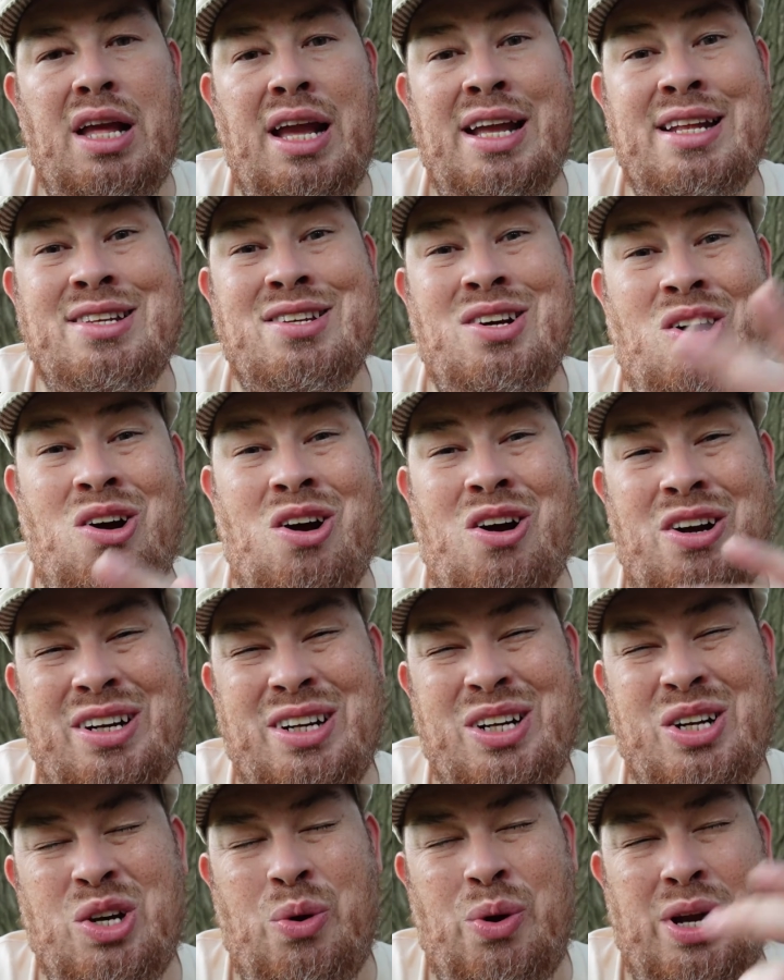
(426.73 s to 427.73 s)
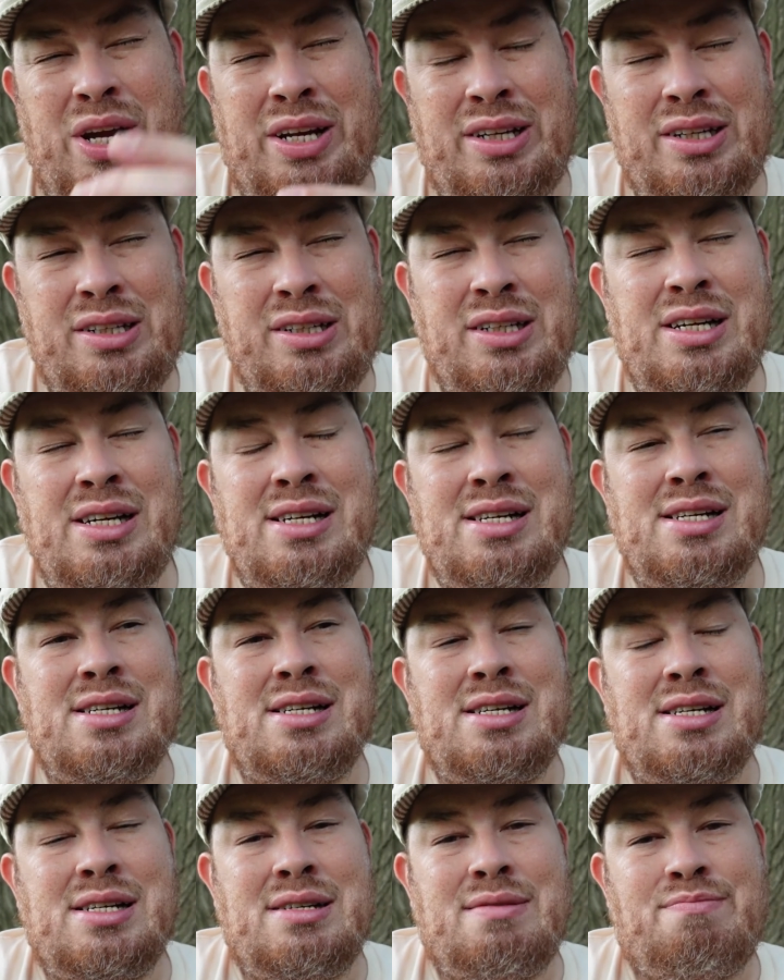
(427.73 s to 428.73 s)
Hits hard, crit.
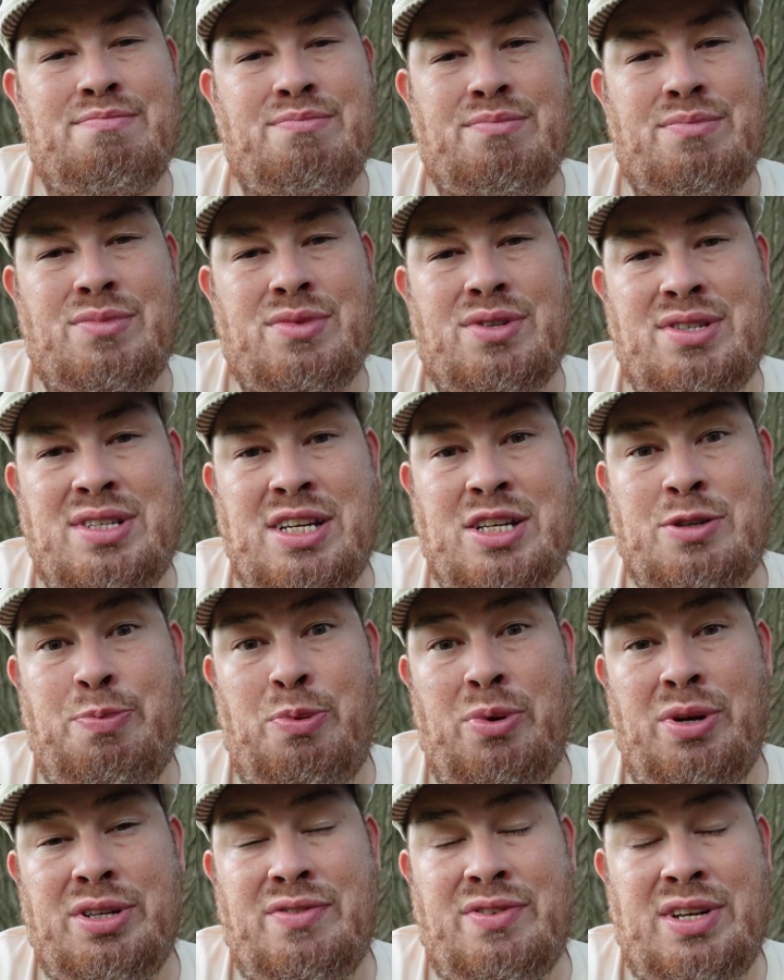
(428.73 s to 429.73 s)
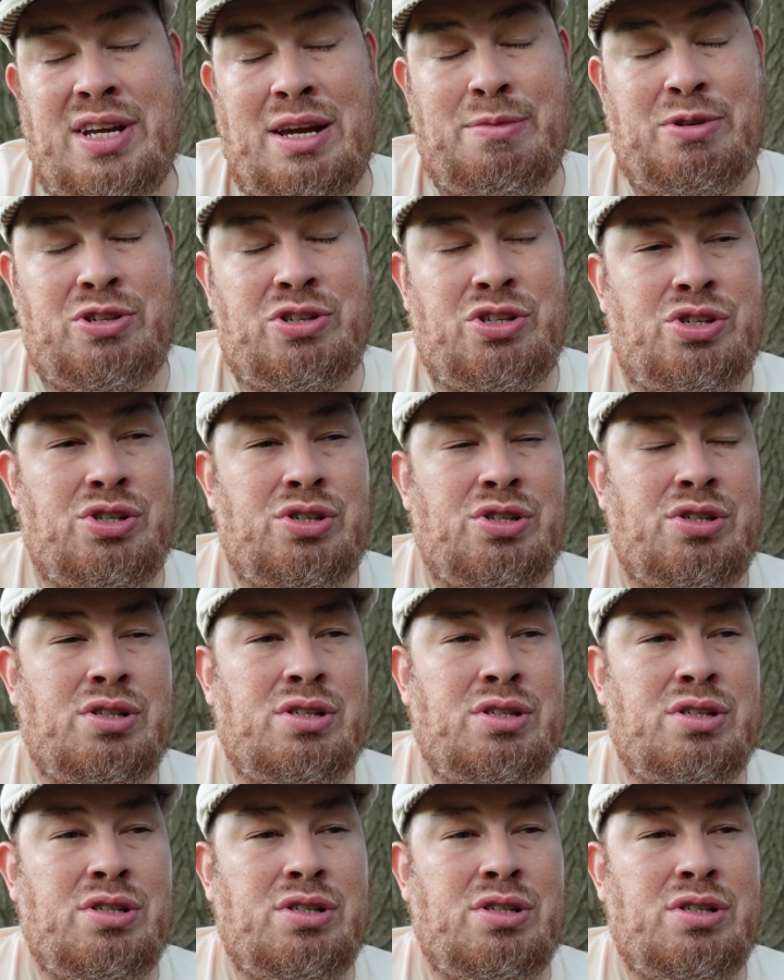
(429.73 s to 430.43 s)
Six points of damage.